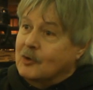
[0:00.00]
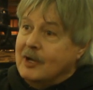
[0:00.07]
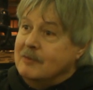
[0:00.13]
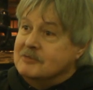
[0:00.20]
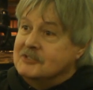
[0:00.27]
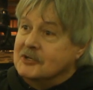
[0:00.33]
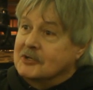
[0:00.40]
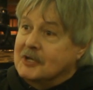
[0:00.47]

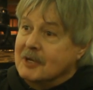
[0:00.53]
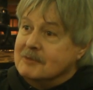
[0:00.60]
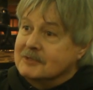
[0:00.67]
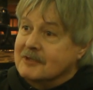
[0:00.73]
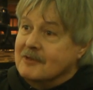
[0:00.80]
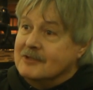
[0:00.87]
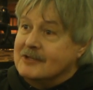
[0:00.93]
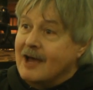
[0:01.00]
Cream still comes
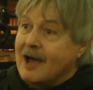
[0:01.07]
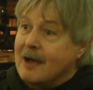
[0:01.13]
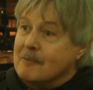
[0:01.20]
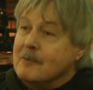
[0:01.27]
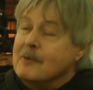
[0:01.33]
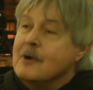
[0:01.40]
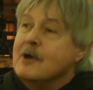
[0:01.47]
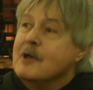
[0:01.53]
to the top.
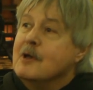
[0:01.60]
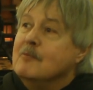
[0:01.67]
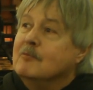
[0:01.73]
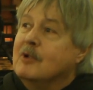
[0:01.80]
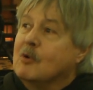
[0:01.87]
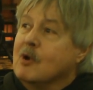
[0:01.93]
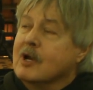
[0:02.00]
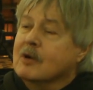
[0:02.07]

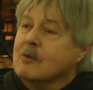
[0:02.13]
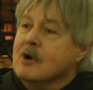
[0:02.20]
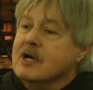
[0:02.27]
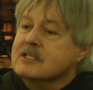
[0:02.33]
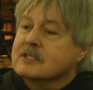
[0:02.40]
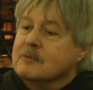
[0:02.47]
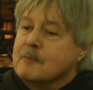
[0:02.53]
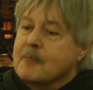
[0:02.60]
But what it
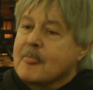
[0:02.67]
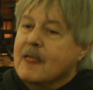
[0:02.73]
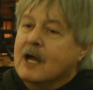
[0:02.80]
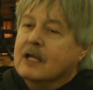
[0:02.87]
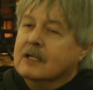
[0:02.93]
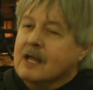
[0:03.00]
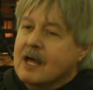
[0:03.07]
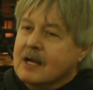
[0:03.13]
was,
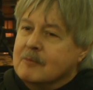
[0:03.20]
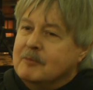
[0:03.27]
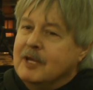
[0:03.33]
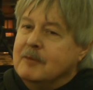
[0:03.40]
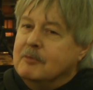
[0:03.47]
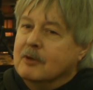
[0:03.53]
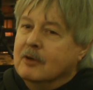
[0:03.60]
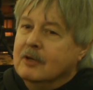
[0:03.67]
a lot of
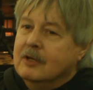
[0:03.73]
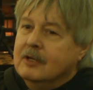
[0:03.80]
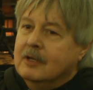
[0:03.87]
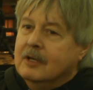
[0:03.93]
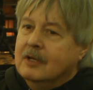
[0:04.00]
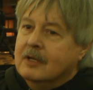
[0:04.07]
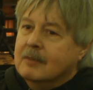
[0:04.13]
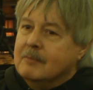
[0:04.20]
people,
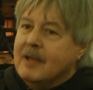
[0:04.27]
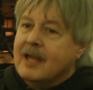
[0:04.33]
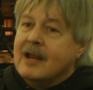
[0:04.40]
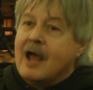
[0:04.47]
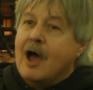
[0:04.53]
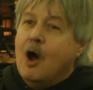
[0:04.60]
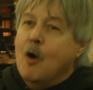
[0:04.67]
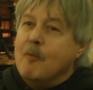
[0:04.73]
man,
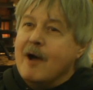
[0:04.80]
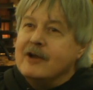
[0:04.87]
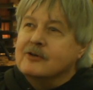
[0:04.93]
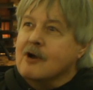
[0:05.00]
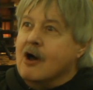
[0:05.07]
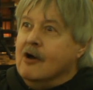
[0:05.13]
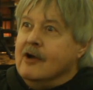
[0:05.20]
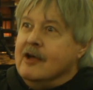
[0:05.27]
I hope I
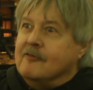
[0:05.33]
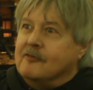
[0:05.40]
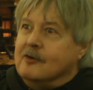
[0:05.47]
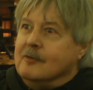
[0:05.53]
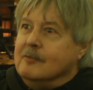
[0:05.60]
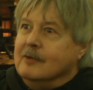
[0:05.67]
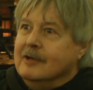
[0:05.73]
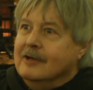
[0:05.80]
draw
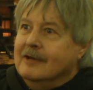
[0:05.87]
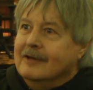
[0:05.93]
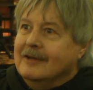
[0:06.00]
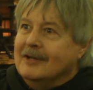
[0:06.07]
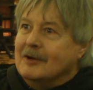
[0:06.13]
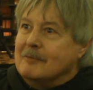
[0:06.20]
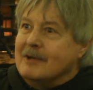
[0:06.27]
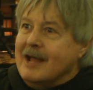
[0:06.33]
Ephraim.
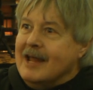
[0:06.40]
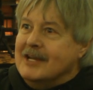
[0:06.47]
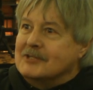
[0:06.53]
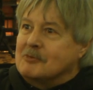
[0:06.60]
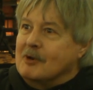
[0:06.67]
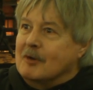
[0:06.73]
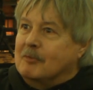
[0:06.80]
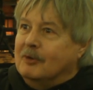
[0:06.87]
You know what I mean? I
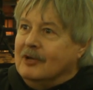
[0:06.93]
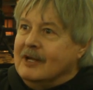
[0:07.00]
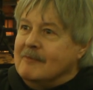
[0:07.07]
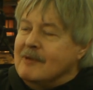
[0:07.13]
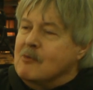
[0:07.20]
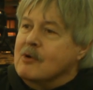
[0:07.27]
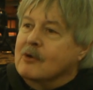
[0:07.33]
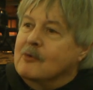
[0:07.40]
just want to play
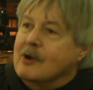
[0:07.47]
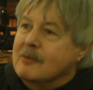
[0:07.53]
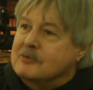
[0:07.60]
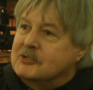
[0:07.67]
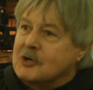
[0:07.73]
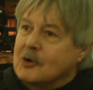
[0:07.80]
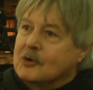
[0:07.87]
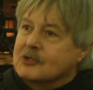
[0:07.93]
him. They want to rub
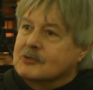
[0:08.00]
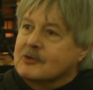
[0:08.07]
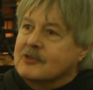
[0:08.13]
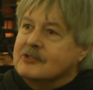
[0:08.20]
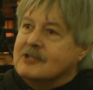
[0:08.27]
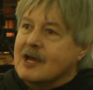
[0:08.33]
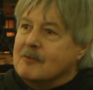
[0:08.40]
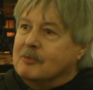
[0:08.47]
shoulders with
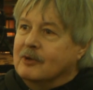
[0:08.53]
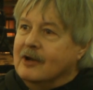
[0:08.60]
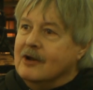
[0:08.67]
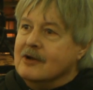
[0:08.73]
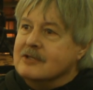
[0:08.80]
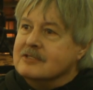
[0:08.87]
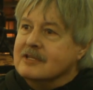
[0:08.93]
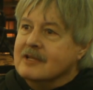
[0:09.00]
the top
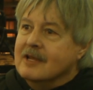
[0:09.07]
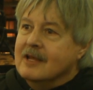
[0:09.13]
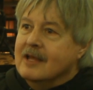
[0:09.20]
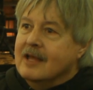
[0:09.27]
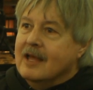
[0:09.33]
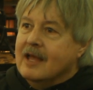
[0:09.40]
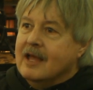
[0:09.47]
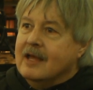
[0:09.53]
players.
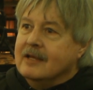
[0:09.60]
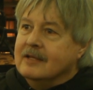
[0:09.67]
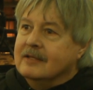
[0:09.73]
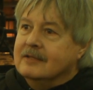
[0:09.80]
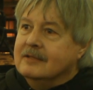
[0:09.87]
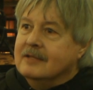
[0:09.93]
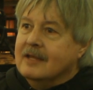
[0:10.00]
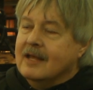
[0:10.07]
And
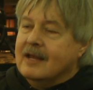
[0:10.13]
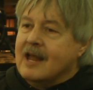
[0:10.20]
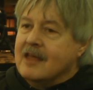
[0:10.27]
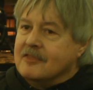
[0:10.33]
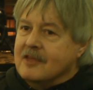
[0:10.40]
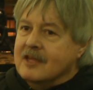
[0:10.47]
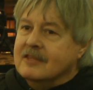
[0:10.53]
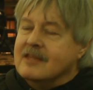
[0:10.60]

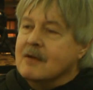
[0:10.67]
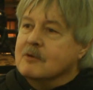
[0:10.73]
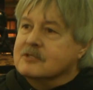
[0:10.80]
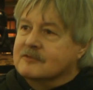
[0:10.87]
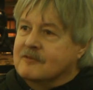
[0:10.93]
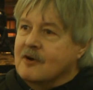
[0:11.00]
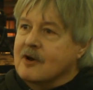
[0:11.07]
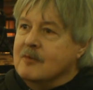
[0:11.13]
I think that
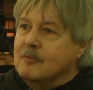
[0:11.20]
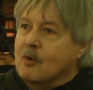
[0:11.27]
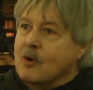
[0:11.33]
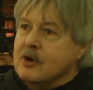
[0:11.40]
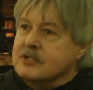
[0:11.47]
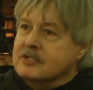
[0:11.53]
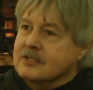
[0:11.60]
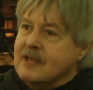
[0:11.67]
was very
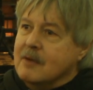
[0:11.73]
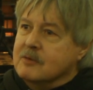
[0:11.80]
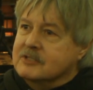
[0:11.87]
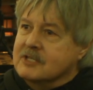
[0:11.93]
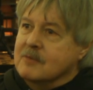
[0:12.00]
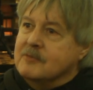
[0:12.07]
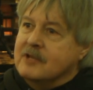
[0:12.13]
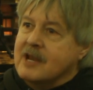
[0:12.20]
important. So that was
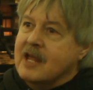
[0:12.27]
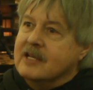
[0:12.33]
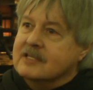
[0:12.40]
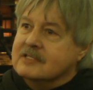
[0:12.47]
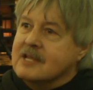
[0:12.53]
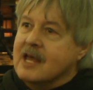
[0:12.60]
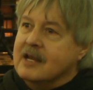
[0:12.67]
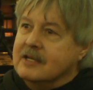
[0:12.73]
something I
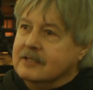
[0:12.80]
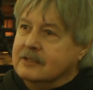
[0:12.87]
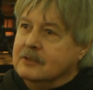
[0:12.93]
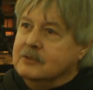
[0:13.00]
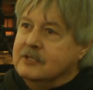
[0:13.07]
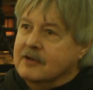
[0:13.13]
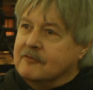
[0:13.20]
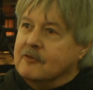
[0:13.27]
decided to
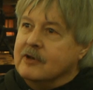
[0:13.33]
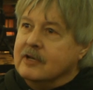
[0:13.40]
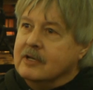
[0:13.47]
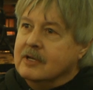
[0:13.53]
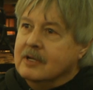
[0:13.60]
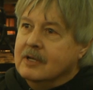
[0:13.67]
do different.